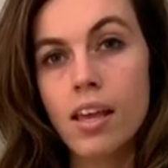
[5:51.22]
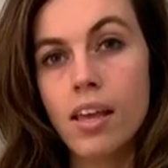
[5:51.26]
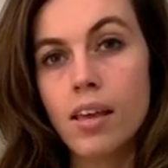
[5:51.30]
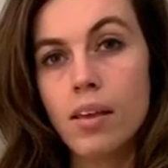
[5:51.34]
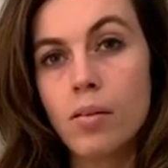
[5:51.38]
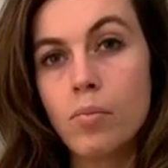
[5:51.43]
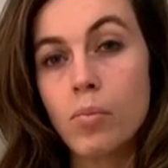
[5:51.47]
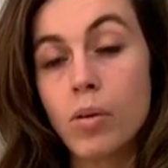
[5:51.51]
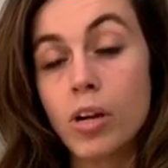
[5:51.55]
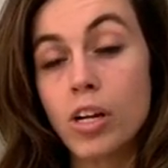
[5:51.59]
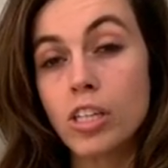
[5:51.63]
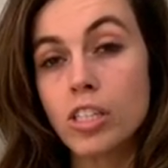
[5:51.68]

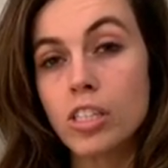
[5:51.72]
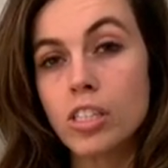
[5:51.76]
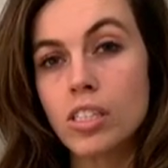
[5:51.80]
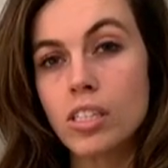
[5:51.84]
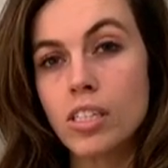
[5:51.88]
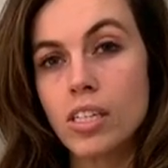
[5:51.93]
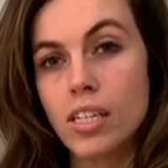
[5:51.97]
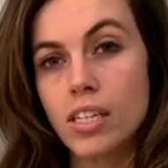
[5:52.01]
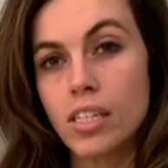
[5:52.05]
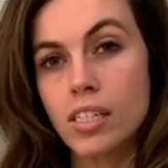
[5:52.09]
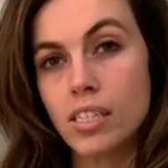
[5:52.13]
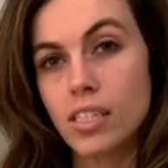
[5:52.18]
In March
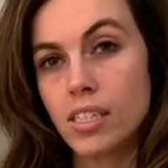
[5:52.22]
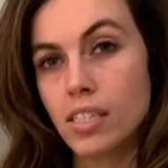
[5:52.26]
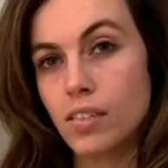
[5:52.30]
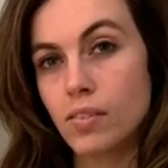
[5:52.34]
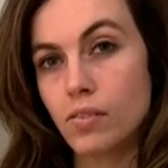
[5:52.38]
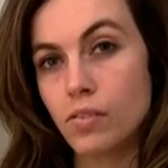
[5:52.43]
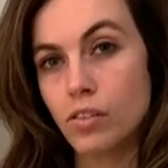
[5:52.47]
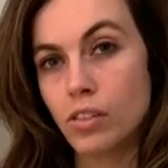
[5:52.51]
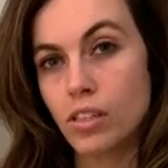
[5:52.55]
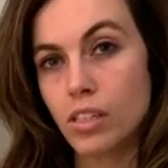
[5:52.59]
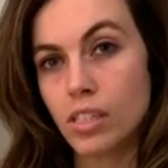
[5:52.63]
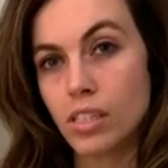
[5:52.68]

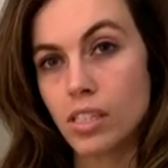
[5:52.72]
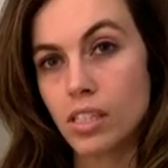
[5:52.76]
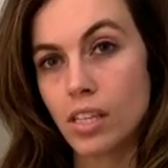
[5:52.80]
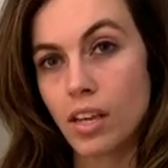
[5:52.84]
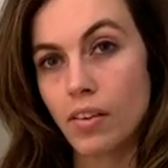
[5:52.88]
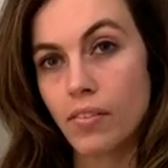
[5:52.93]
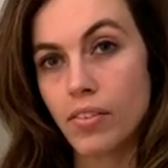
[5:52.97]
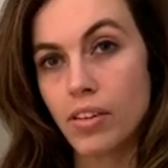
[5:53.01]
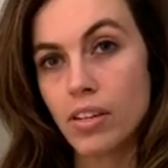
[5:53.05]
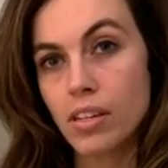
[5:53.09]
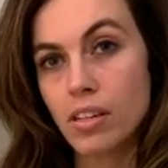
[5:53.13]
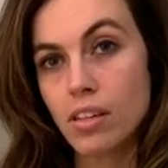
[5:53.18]

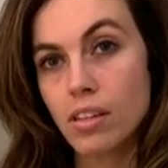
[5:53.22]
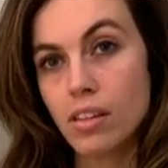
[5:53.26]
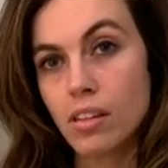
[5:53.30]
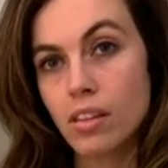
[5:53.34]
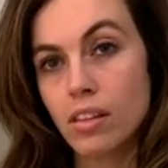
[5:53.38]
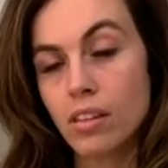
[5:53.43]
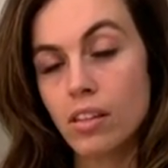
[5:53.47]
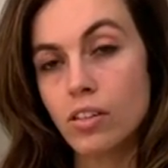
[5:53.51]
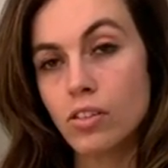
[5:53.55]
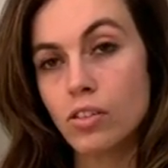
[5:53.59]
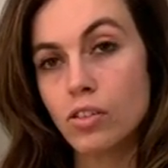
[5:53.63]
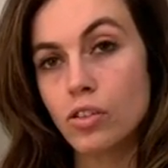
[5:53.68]
1947,
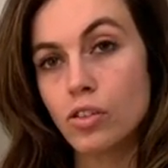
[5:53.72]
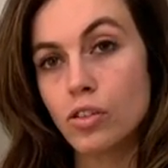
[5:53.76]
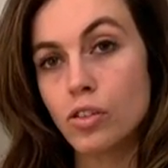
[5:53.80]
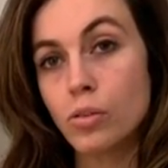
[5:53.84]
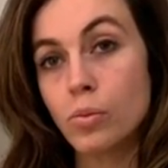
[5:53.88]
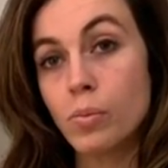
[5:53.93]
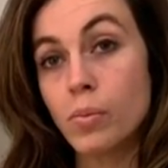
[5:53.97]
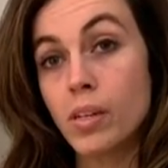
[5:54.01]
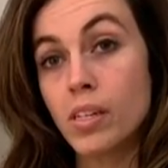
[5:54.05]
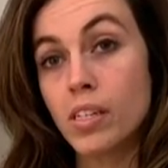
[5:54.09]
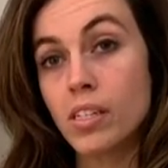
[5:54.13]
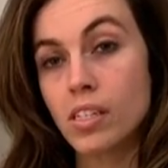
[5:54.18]
the
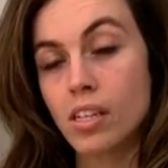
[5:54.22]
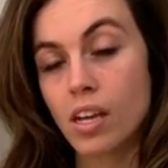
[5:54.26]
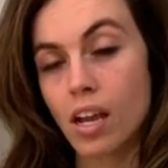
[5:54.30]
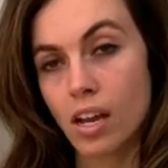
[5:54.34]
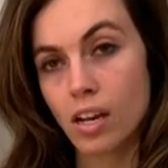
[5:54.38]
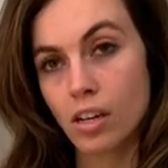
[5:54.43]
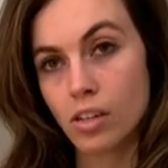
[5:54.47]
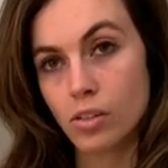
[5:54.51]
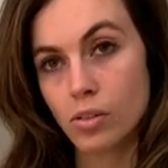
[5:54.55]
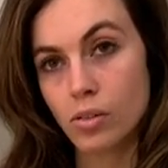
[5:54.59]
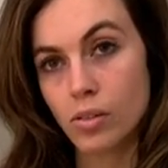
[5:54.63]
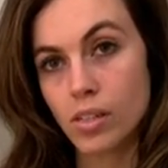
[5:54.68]
Truman
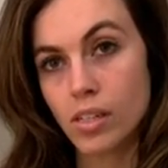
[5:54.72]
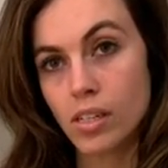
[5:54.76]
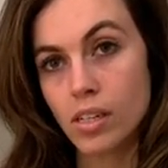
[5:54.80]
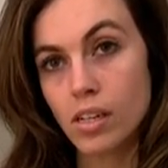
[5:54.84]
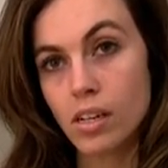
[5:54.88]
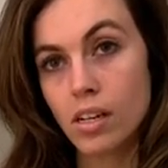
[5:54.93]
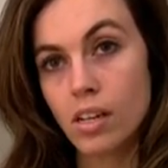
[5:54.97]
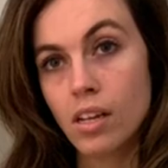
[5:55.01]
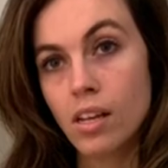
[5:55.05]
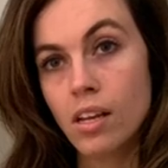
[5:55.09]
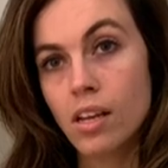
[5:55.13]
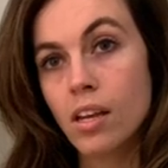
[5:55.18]
Doctrine
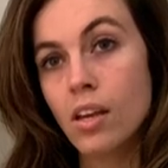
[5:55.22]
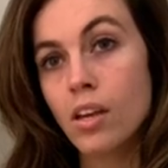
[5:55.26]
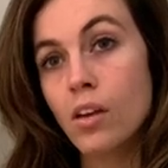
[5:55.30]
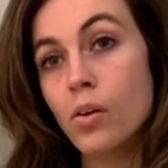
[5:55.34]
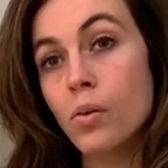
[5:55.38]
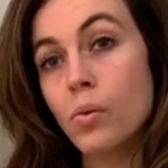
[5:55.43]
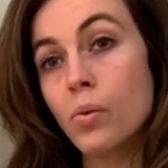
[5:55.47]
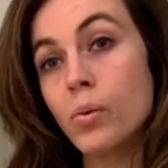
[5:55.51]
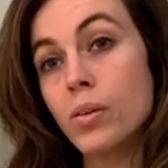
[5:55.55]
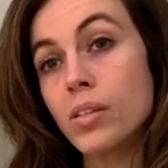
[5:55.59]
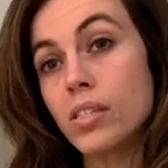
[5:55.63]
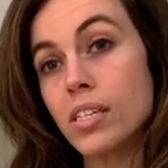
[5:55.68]

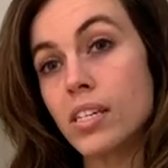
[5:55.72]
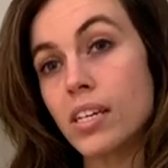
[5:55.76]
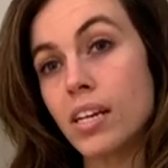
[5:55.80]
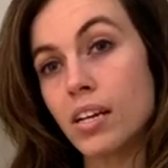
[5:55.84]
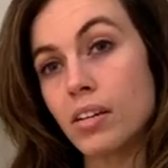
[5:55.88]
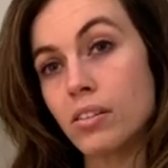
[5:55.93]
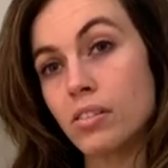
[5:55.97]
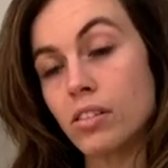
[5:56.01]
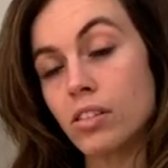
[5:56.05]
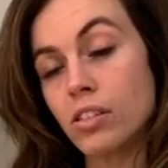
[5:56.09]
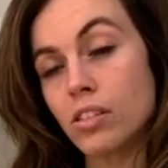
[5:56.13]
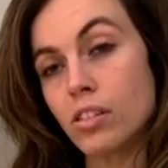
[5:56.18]
was
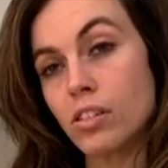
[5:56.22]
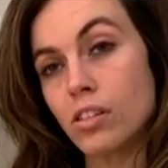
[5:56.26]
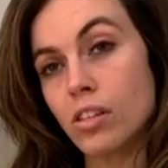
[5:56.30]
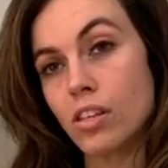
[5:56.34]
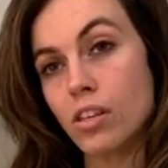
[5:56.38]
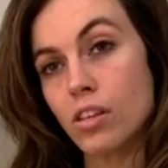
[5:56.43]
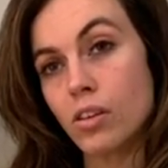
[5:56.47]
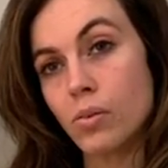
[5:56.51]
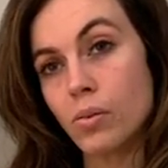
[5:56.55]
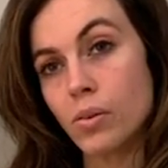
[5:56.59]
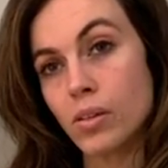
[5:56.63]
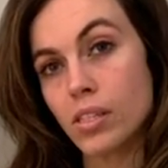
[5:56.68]
announced to the
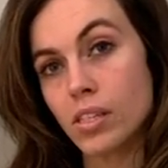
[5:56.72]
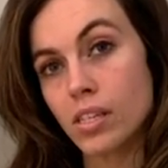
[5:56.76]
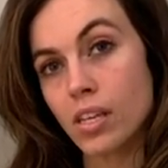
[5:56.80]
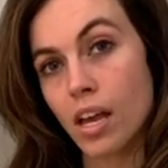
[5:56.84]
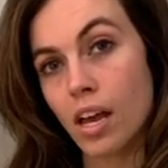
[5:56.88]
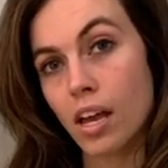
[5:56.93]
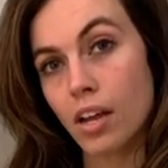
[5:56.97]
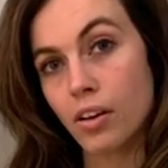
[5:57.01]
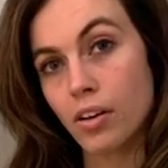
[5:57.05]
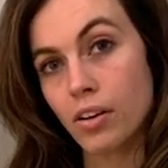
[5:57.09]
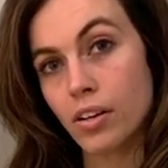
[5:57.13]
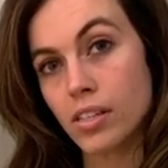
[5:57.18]
U.S.
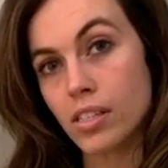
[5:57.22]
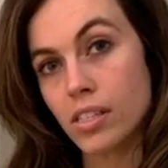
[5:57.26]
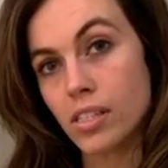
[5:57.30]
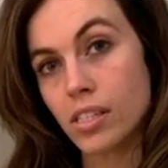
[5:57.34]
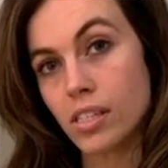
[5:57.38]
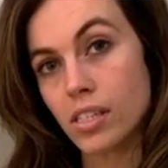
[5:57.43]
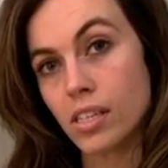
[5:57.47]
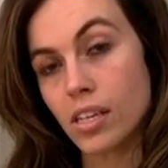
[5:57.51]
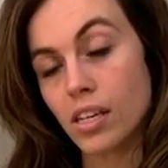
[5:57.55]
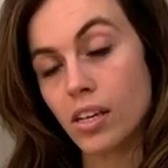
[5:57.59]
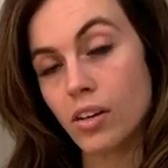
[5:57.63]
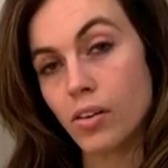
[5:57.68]

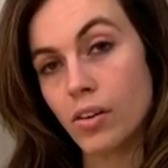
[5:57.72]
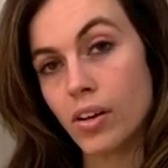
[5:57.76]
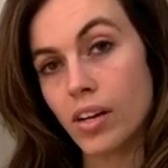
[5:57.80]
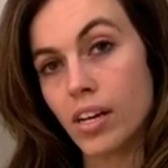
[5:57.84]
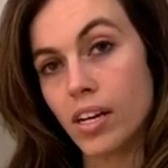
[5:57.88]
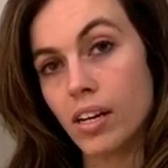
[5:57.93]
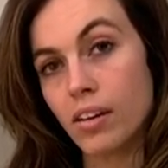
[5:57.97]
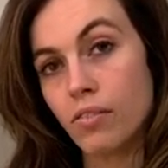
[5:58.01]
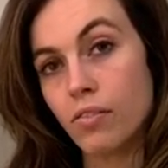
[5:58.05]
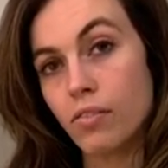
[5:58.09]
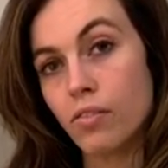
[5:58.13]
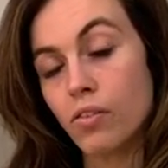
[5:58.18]
Congress. It
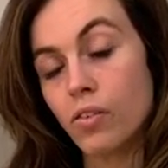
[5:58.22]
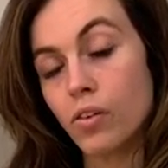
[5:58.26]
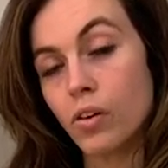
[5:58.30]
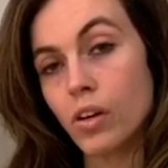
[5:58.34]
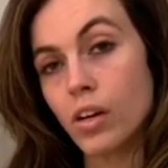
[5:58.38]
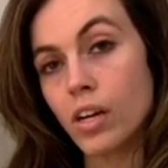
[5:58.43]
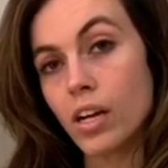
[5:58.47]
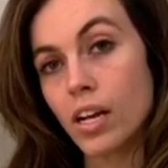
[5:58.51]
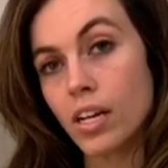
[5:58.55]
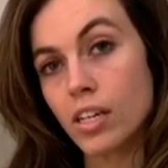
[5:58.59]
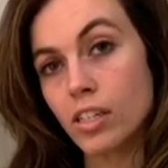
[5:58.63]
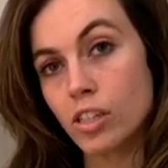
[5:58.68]
granted
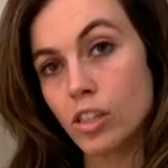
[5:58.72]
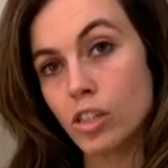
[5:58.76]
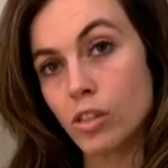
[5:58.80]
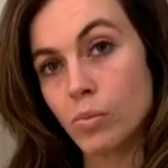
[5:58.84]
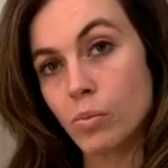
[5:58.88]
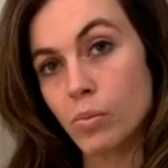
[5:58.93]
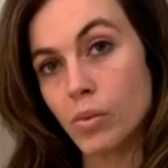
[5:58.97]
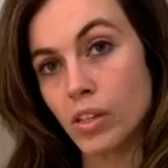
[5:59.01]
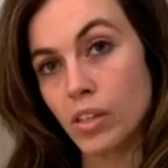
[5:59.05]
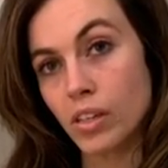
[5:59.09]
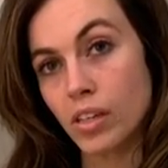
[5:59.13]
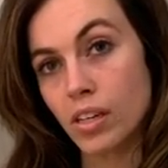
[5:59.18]

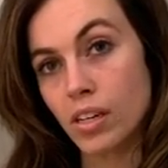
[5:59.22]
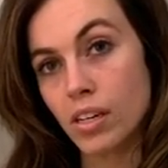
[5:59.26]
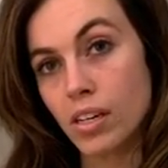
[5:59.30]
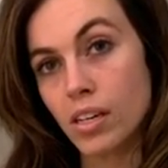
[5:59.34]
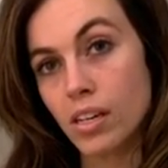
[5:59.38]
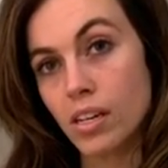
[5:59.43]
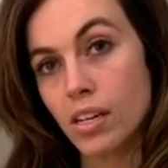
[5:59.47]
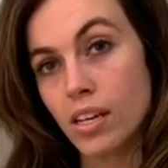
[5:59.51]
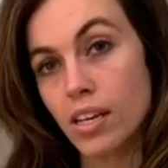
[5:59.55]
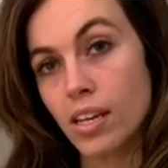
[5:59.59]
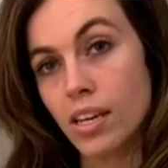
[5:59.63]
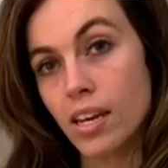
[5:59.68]
400 million
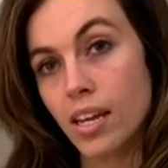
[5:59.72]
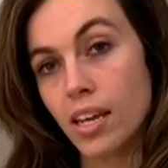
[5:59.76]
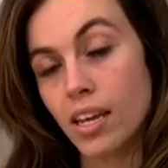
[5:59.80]
in